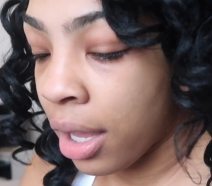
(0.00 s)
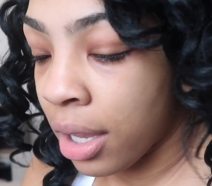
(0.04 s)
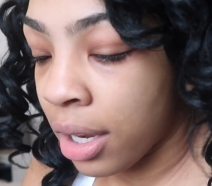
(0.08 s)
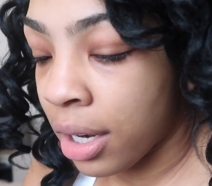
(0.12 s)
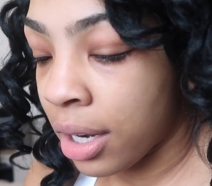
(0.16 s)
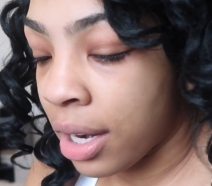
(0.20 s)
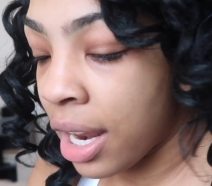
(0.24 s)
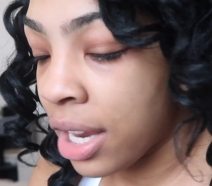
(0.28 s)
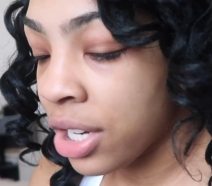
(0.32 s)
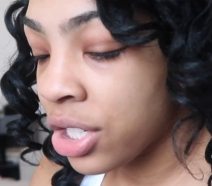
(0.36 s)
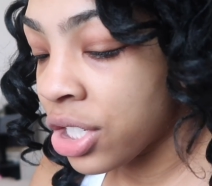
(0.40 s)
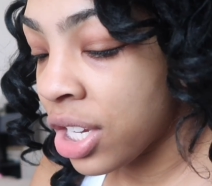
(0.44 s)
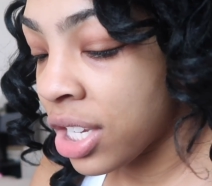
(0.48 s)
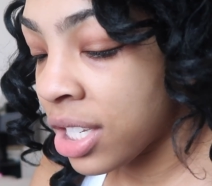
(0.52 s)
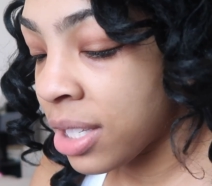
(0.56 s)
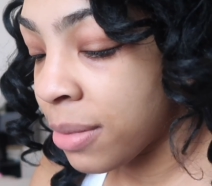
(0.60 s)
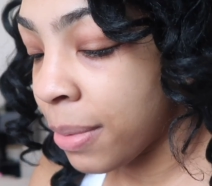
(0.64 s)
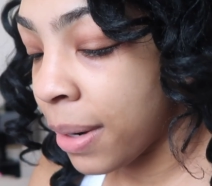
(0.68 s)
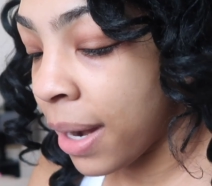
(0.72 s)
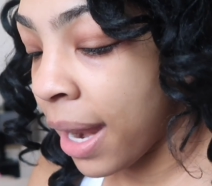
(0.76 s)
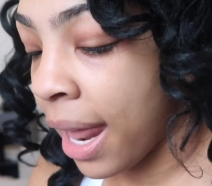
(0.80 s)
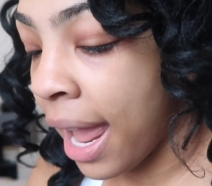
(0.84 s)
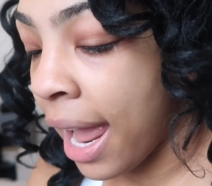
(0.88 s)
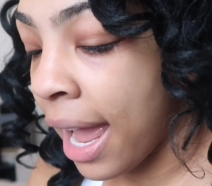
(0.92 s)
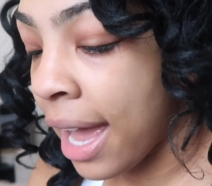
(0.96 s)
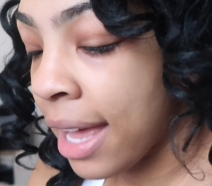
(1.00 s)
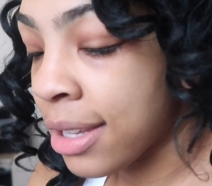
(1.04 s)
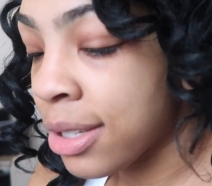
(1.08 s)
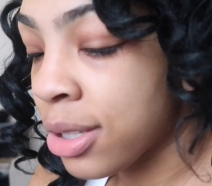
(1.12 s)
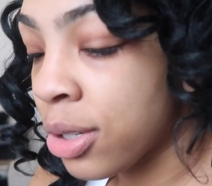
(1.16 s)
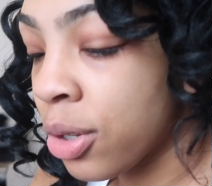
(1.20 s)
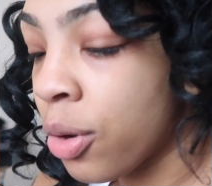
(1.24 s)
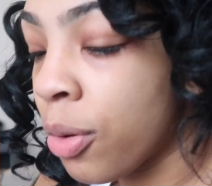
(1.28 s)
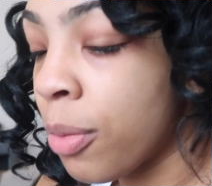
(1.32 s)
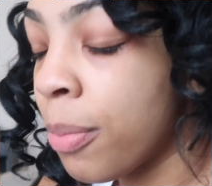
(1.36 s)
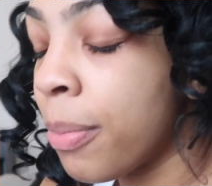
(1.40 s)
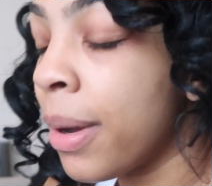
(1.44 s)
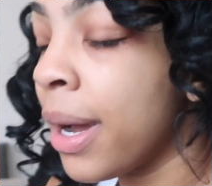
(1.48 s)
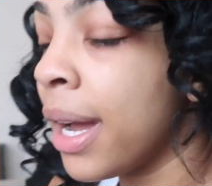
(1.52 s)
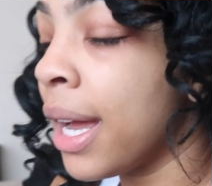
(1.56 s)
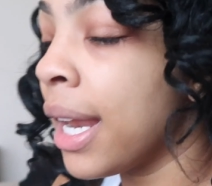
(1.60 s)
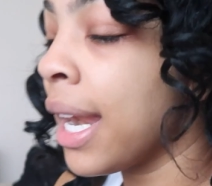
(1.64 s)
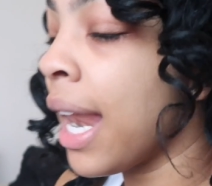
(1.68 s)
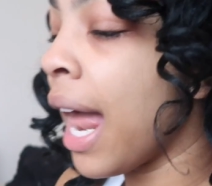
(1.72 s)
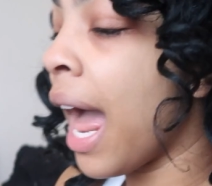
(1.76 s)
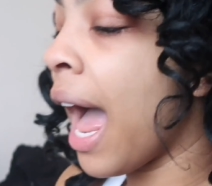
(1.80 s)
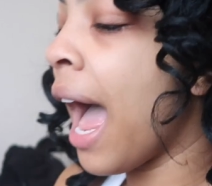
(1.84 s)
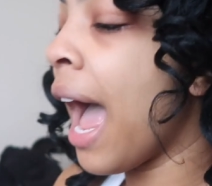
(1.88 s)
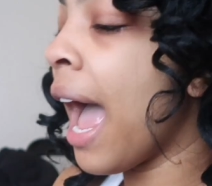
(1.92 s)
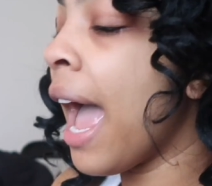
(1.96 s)
and that's just been a hassle.
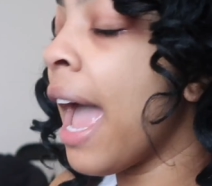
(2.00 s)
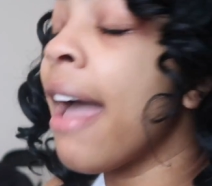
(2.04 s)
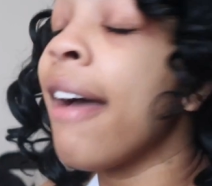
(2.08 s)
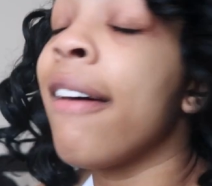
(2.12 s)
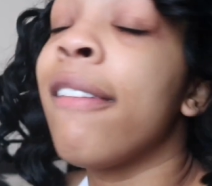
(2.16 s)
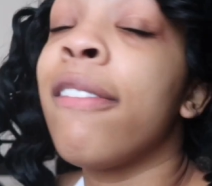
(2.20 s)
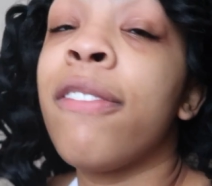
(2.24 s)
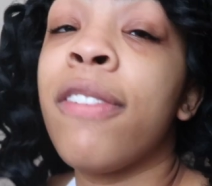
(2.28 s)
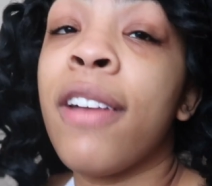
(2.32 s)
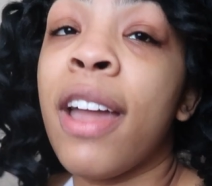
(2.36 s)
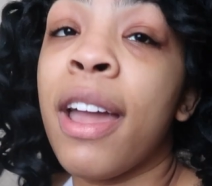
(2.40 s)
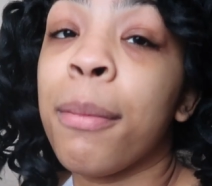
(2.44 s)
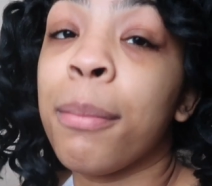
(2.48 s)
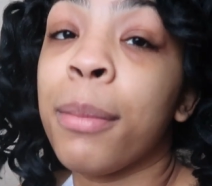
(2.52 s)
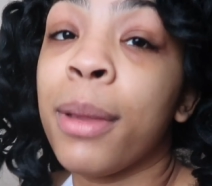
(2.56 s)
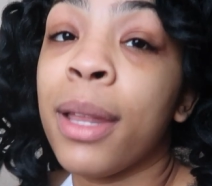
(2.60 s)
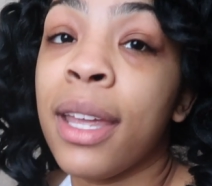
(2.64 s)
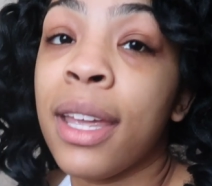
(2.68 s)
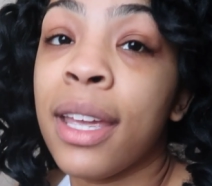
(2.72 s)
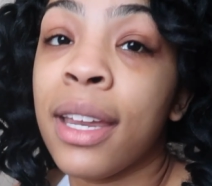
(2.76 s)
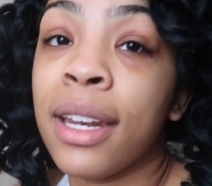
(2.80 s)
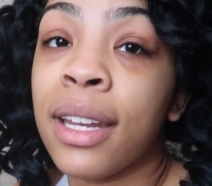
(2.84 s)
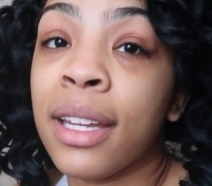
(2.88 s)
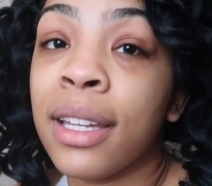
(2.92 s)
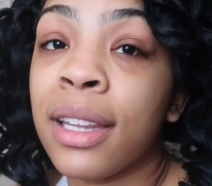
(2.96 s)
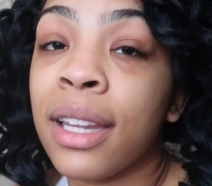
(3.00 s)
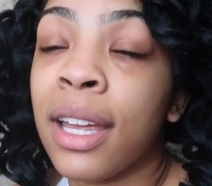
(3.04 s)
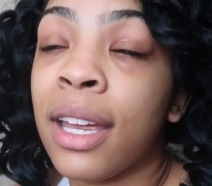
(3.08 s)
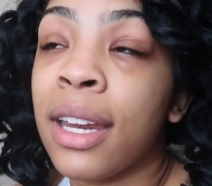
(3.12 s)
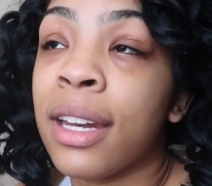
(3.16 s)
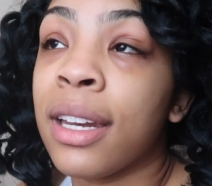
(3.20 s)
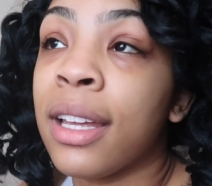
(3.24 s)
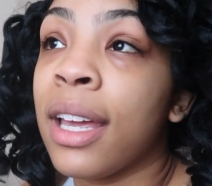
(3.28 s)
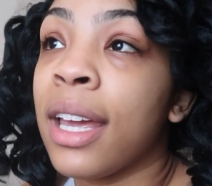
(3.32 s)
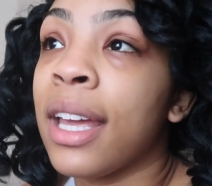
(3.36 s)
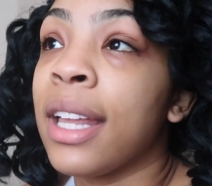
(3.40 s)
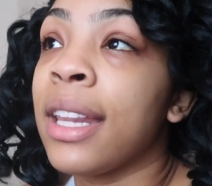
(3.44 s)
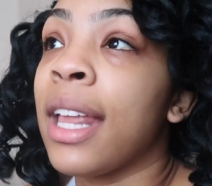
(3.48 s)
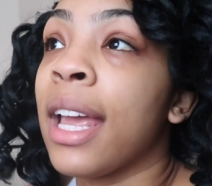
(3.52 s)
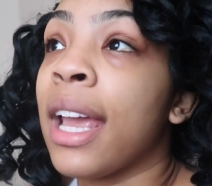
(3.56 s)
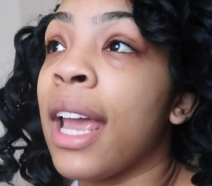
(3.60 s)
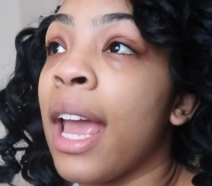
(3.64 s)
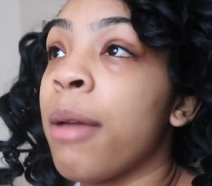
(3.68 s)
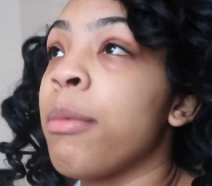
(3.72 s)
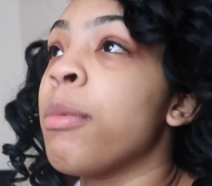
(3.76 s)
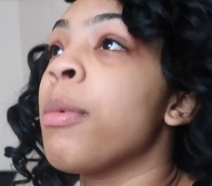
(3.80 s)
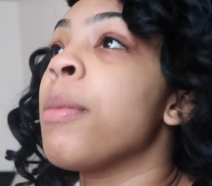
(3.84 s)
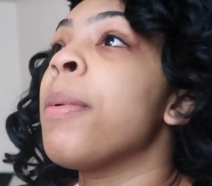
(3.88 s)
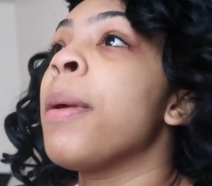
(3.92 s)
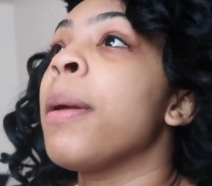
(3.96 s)
But I have family in Atlanta, and they
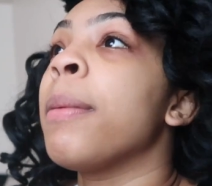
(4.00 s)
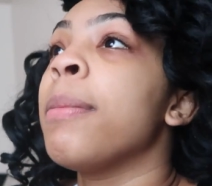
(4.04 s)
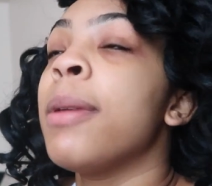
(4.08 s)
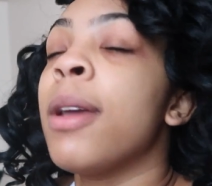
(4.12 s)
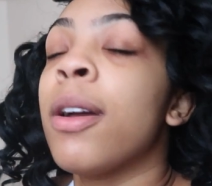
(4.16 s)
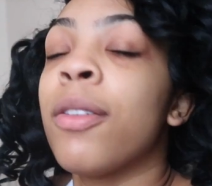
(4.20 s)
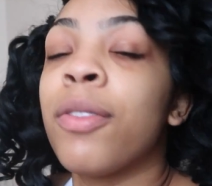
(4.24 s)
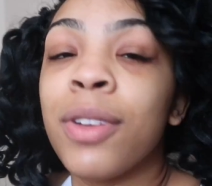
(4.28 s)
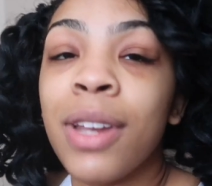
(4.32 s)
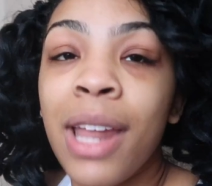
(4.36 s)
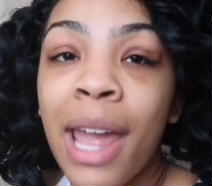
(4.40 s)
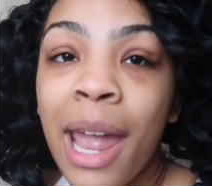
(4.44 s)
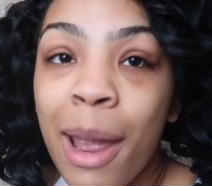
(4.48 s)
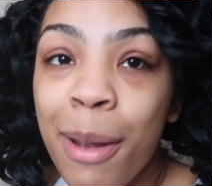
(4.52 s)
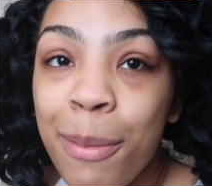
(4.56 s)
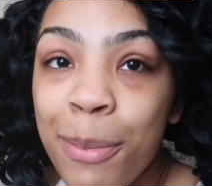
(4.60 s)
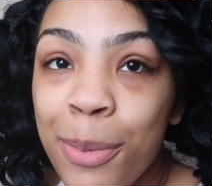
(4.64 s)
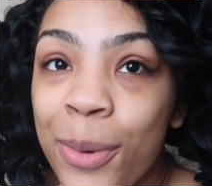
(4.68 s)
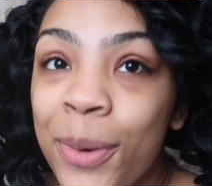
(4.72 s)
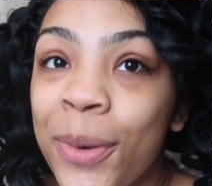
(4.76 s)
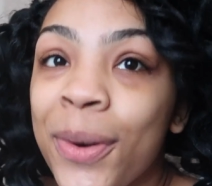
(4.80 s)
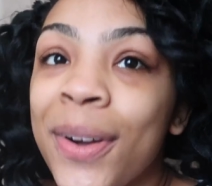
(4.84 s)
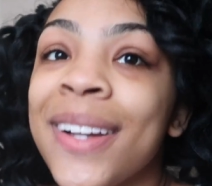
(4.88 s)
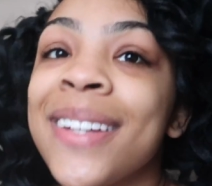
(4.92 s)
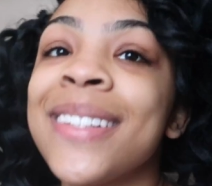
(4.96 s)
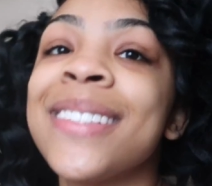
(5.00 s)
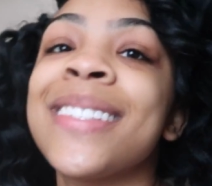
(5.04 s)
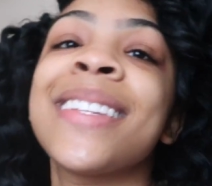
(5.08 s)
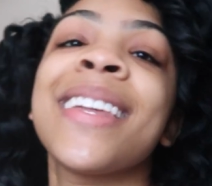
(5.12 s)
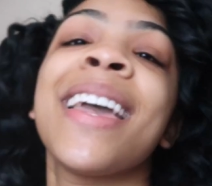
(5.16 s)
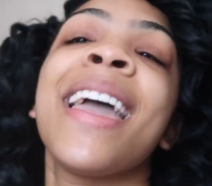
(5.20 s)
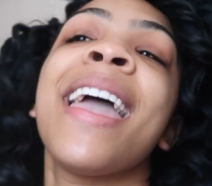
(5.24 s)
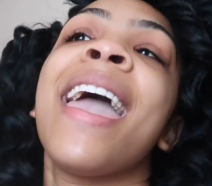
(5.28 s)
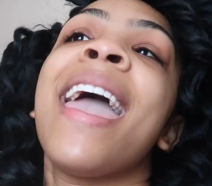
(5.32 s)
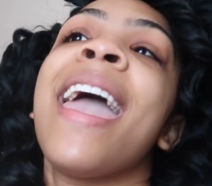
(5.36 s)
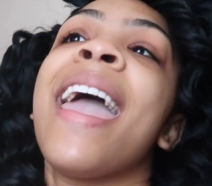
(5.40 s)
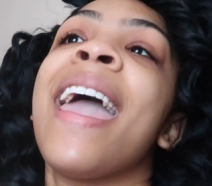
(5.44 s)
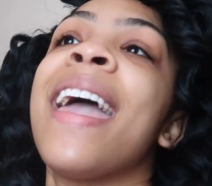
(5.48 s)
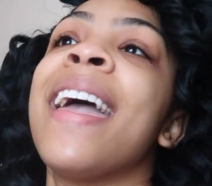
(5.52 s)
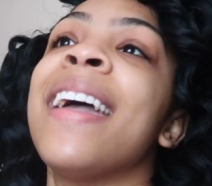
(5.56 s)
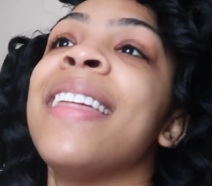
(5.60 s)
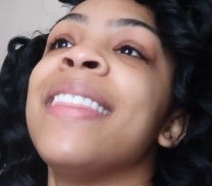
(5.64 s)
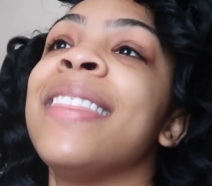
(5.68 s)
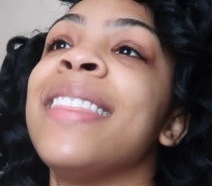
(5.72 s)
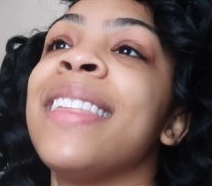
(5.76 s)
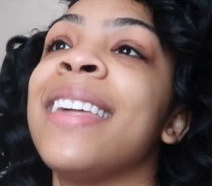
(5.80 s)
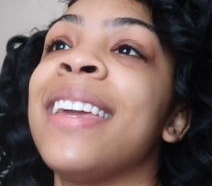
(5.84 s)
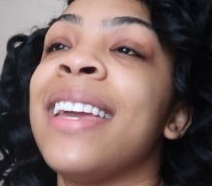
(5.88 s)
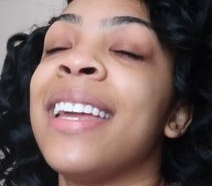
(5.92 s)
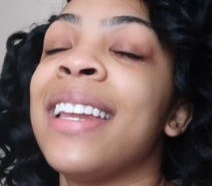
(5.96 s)
came and picked me up from the airport,
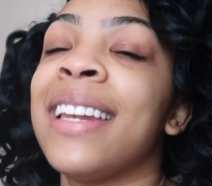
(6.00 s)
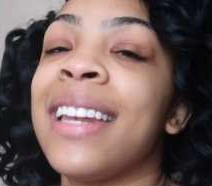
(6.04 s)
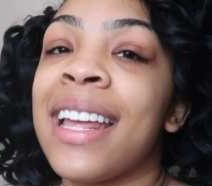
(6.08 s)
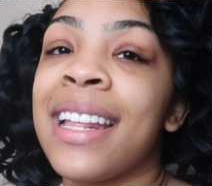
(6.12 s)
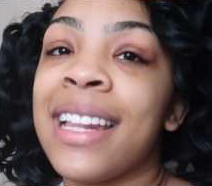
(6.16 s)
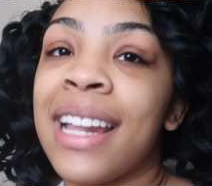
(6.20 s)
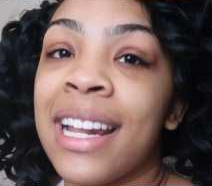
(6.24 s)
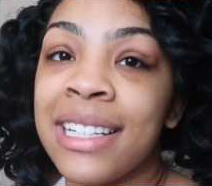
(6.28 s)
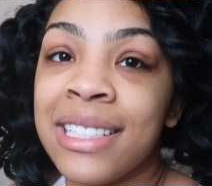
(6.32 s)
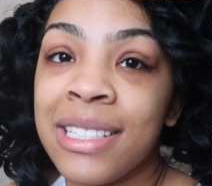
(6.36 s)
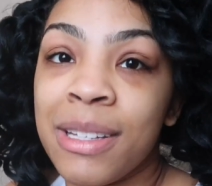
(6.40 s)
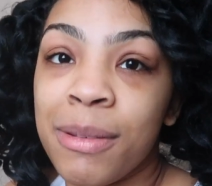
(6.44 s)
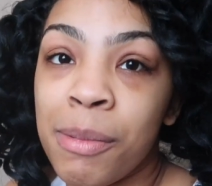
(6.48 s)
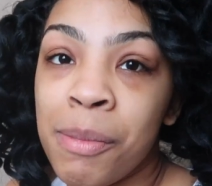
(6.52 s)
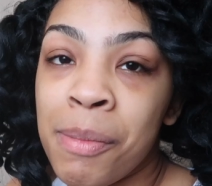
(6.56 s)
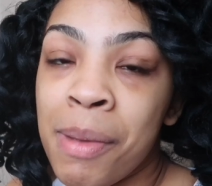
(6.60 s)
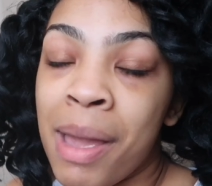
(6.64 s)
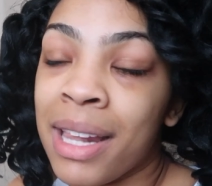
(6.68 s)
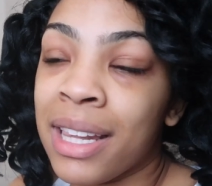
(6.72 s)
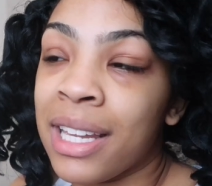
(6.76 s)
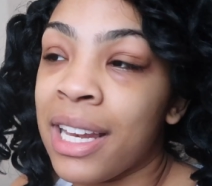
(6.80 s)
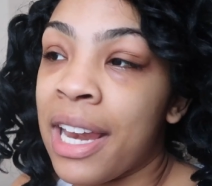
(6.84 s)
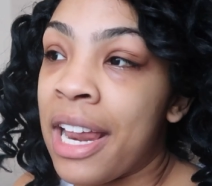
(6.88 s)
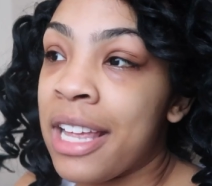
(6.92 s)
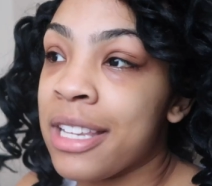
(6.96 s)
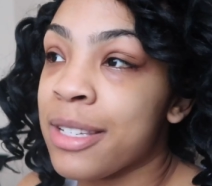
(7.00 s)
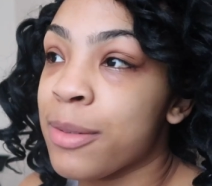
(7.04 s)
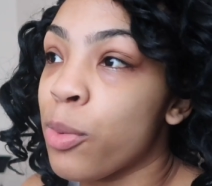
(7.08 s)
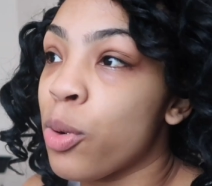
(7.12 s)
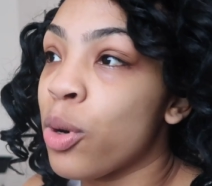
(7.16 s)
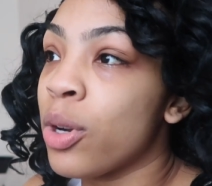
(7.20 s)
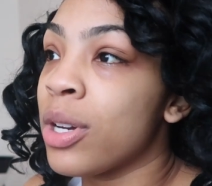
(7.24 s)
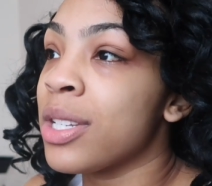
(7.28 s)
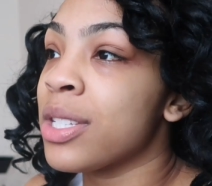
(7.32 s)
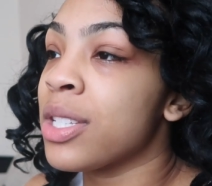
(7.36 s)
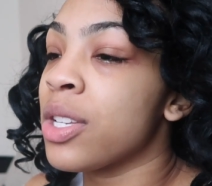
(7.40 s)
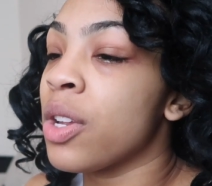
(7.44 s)
and then they took me back the next morning.